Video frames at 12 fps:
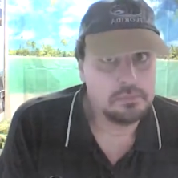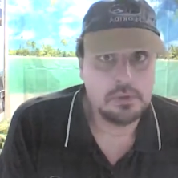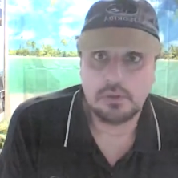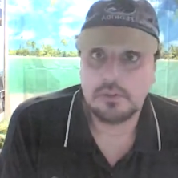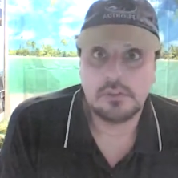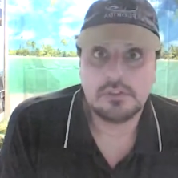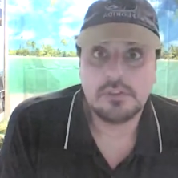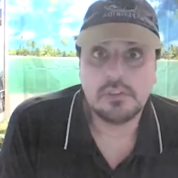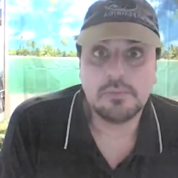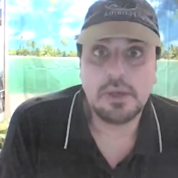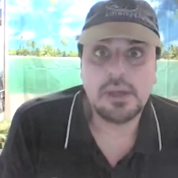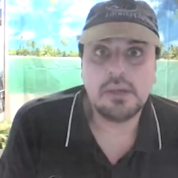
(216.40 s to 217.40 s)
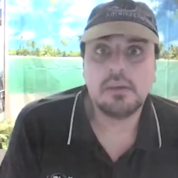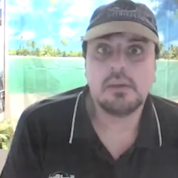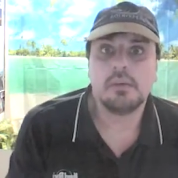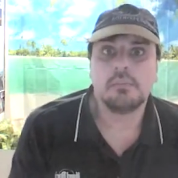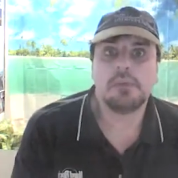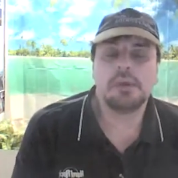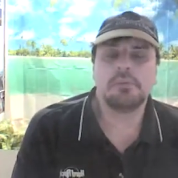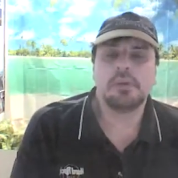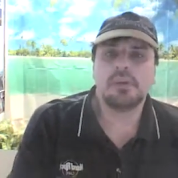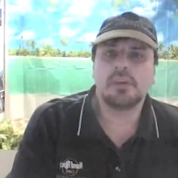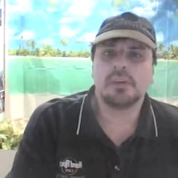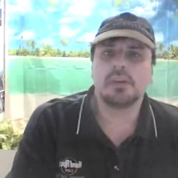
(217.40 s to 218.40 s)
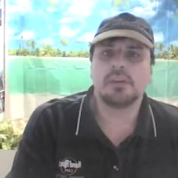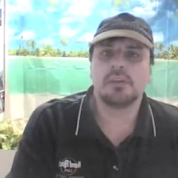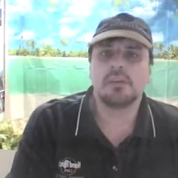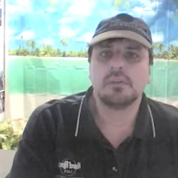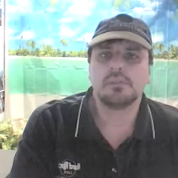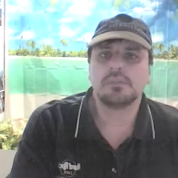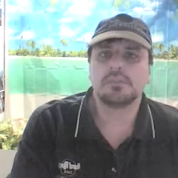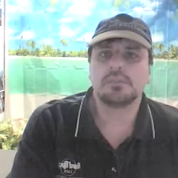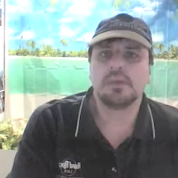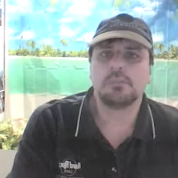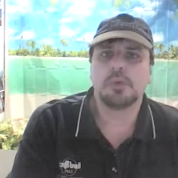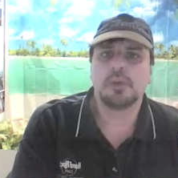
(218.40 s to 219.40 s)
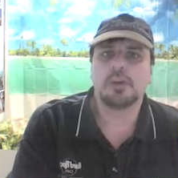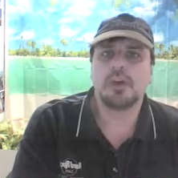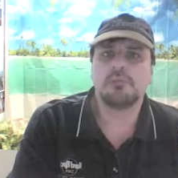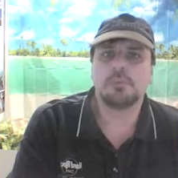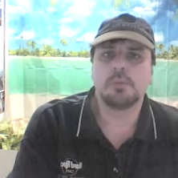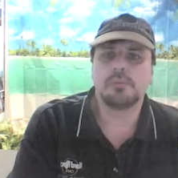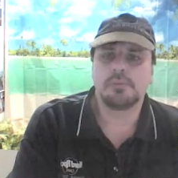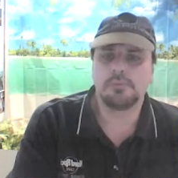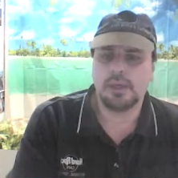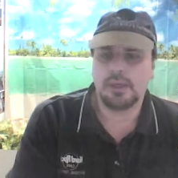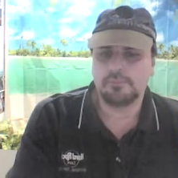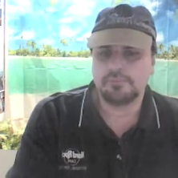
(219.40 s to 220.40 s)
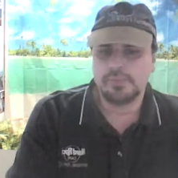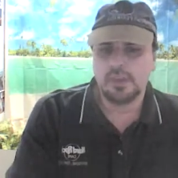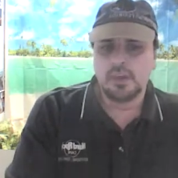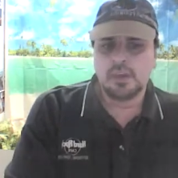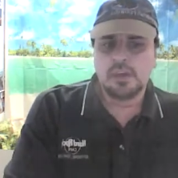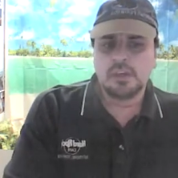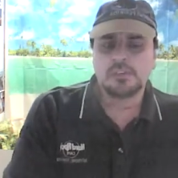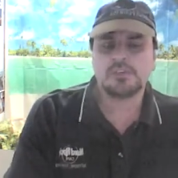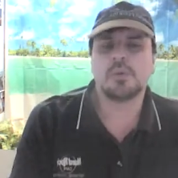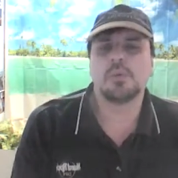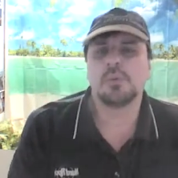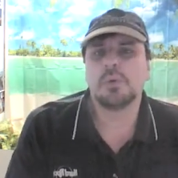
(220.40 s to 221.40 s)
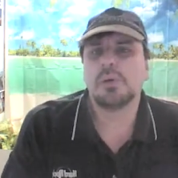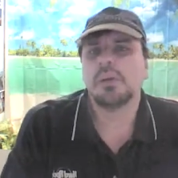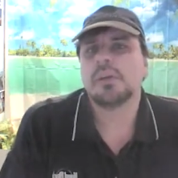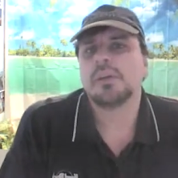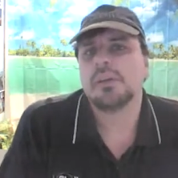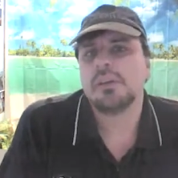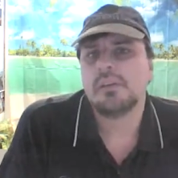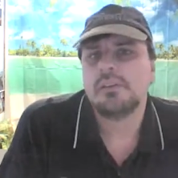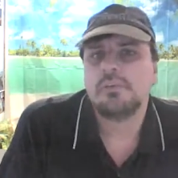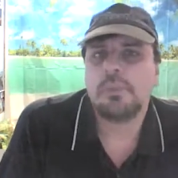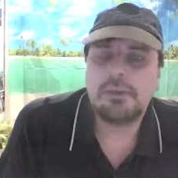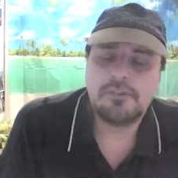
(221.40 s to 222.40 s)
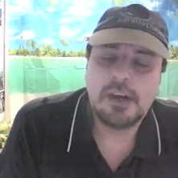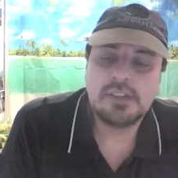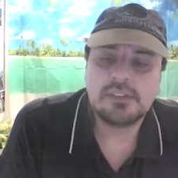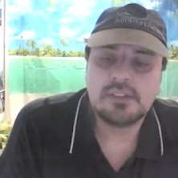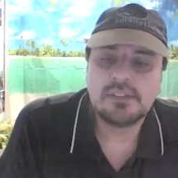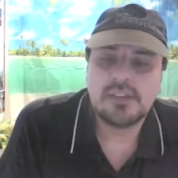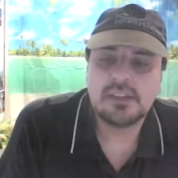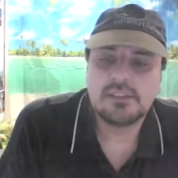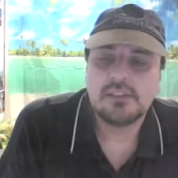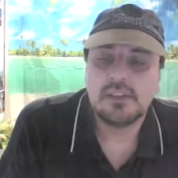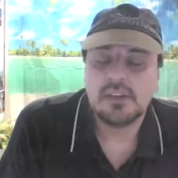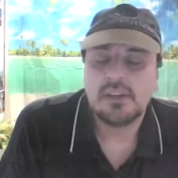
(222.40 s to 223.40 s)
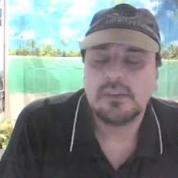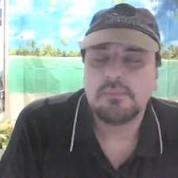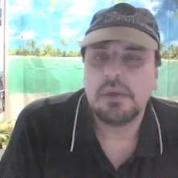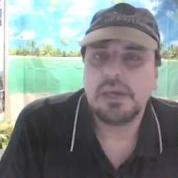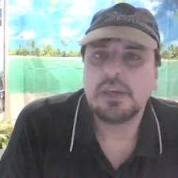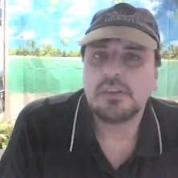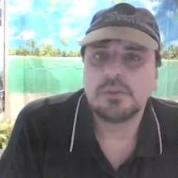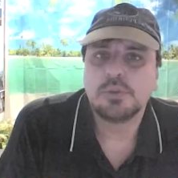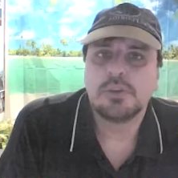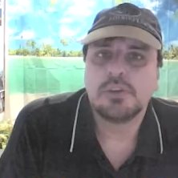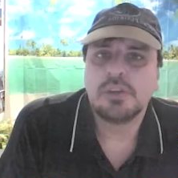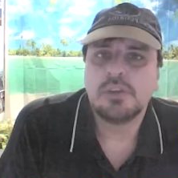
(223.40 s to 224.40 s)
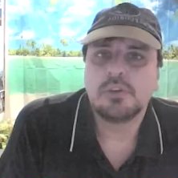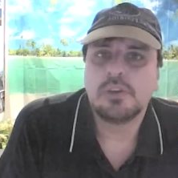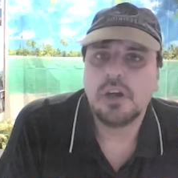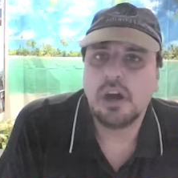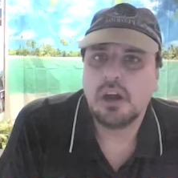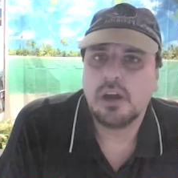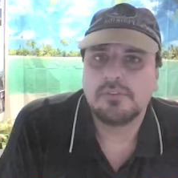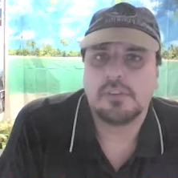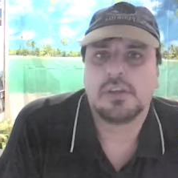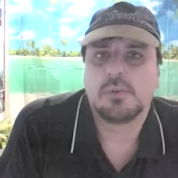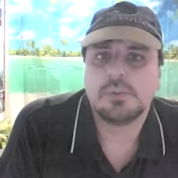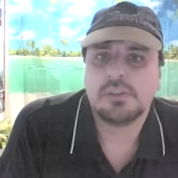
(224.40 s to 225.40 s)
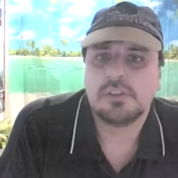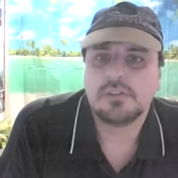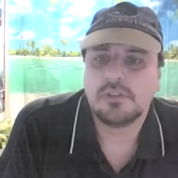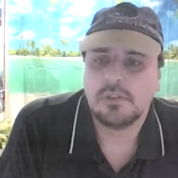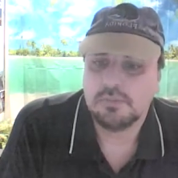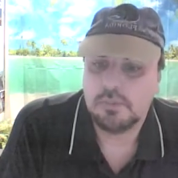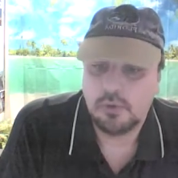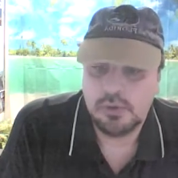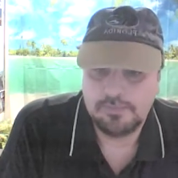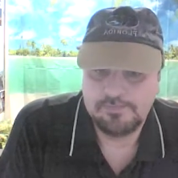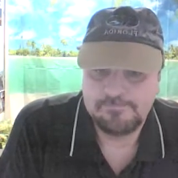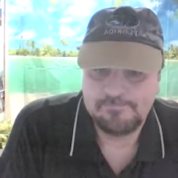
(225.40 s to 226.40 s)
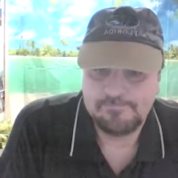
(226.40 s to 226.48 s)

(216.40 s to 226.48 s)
you still may be somewhat uncomfortable from that. So you may find success making sure that you cut off liquids at a certain point.